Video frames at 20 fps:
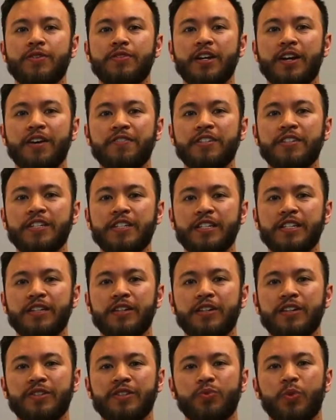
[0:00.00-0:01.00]
Tuft &
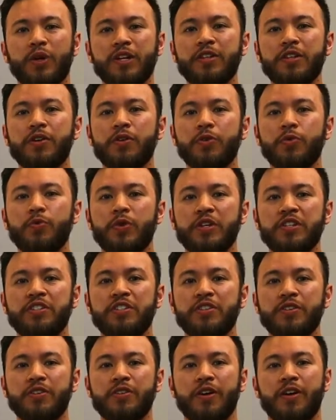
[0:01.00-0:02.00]
Needle is one of the
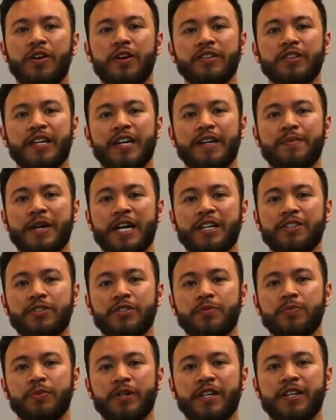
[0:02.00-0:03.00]
original online
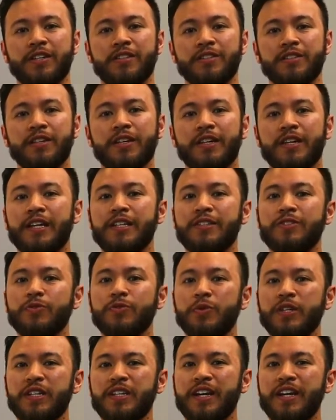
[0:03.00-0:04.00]
mattress brands, and
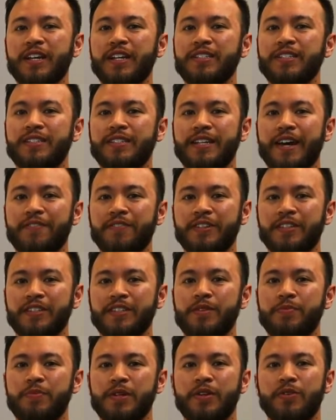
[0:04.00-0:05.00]
SweetNight has
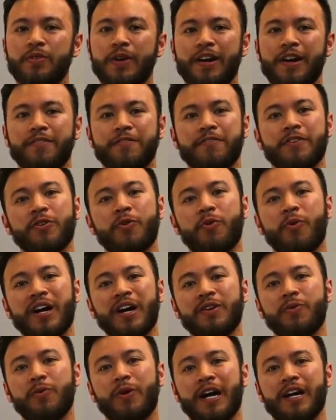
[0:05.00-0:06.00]
definitely been around for
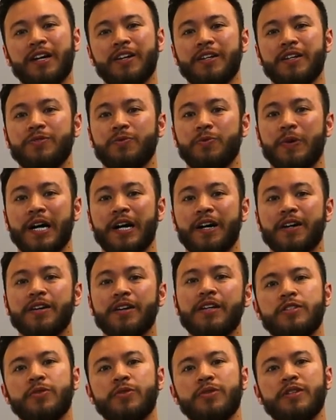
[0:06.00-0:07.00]
quite a while as well.
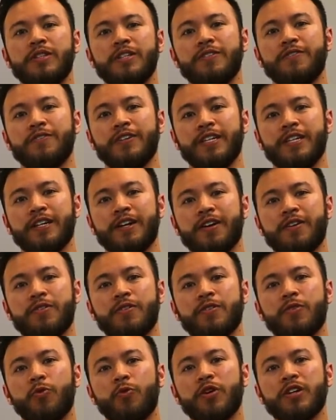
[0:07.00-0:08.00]
So in this video,
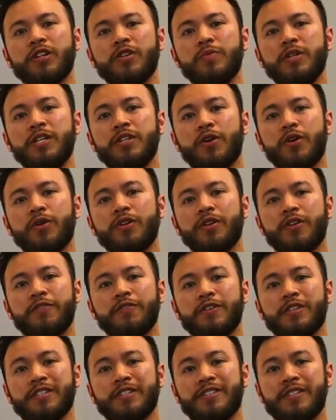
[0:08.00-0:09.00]
we're going to be going
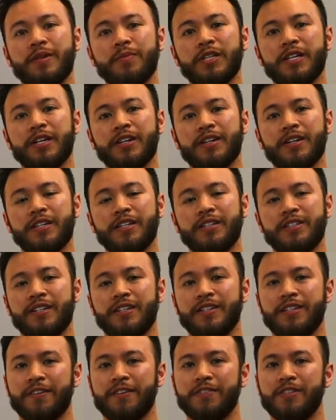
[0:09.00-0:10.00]
over the similarities
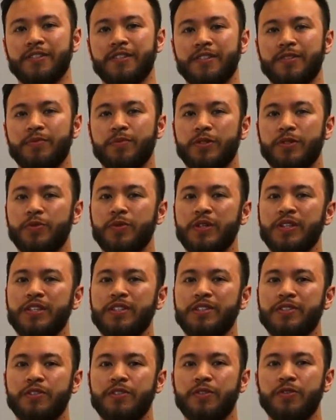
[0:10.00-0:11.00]
and differences between
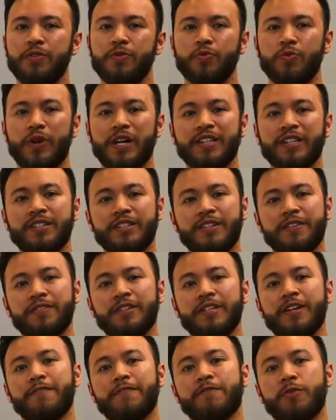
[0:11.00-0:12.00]
these two
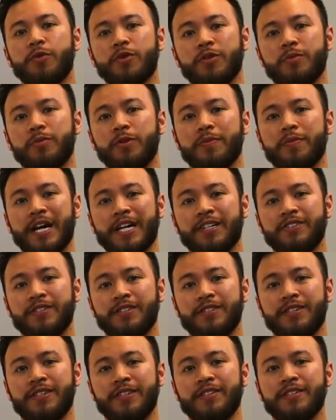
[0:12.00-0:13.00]
relatively affordable
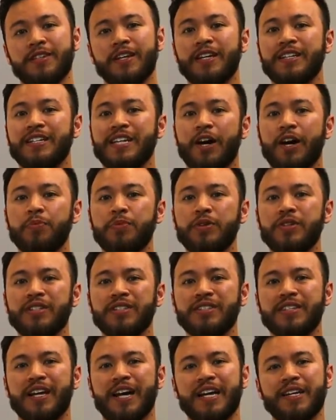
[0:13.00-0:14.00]
mattresses to help you
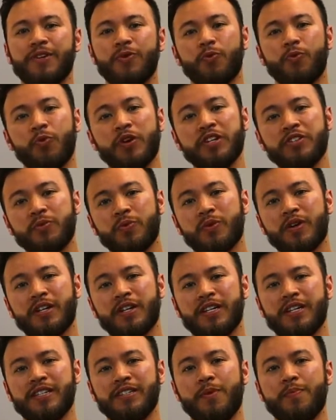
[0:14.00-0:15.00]
decide which
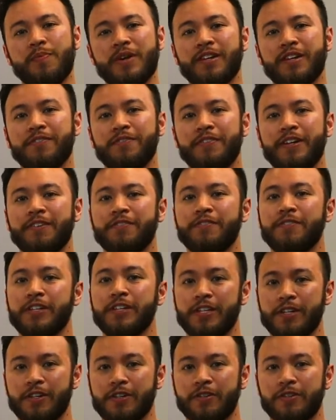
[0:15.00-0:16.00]
one is a better fit for
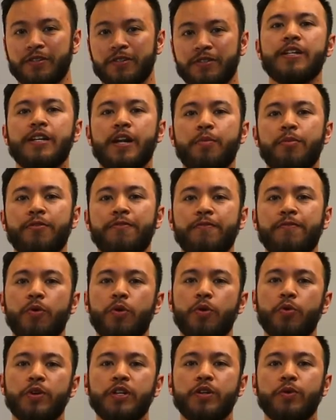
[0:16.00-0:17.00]
you. Now,
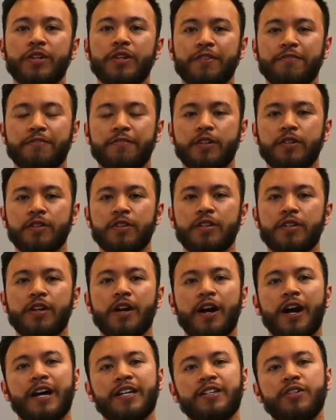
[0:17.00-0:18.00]
before we go any
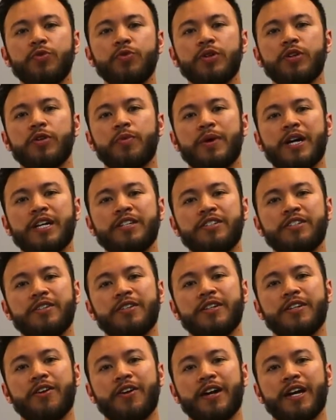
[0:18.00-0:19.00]
further, I do want to remind you to
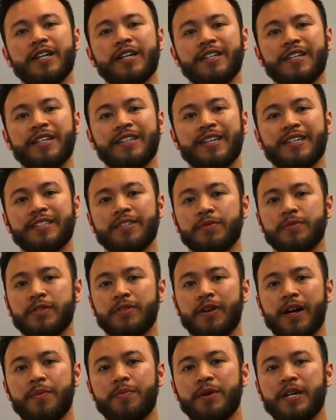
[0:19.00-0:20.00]
go ahead and hit that
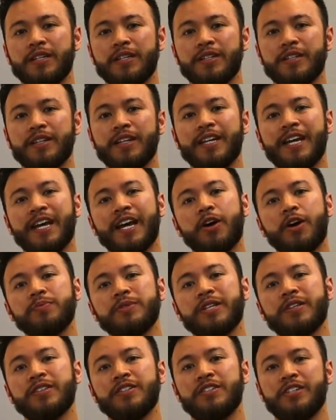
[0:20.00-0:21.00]
subscribe button. It helps
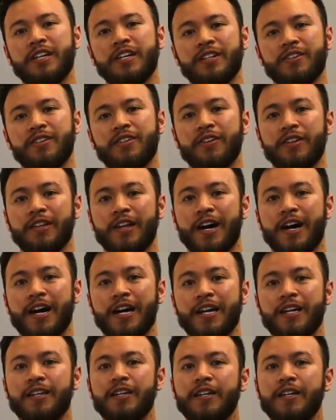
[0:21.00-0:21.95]
out the channel a lot.